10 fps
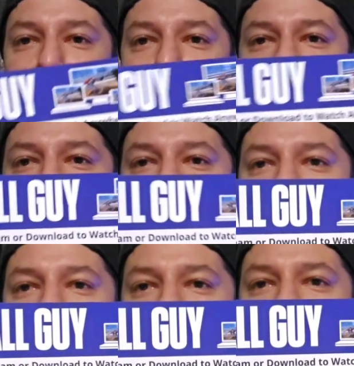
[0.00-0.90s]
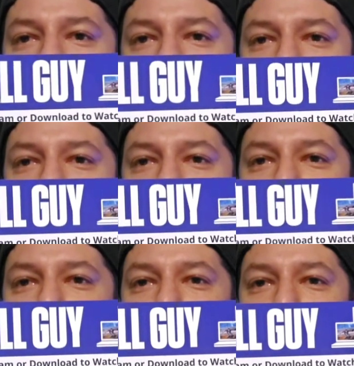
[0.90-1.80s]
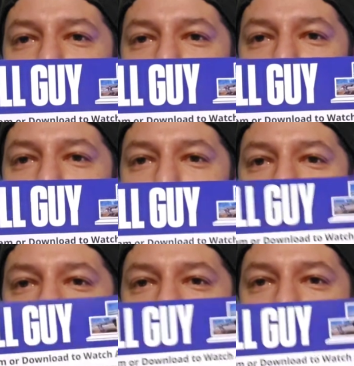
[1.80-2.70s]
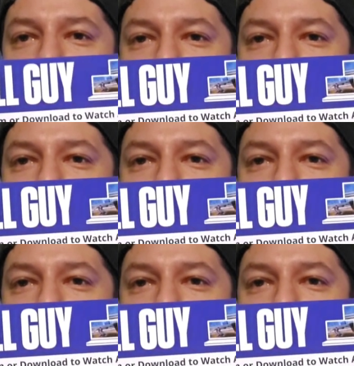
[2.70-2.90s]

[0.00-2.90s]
digital code. Pause it, get it, grab it. First come,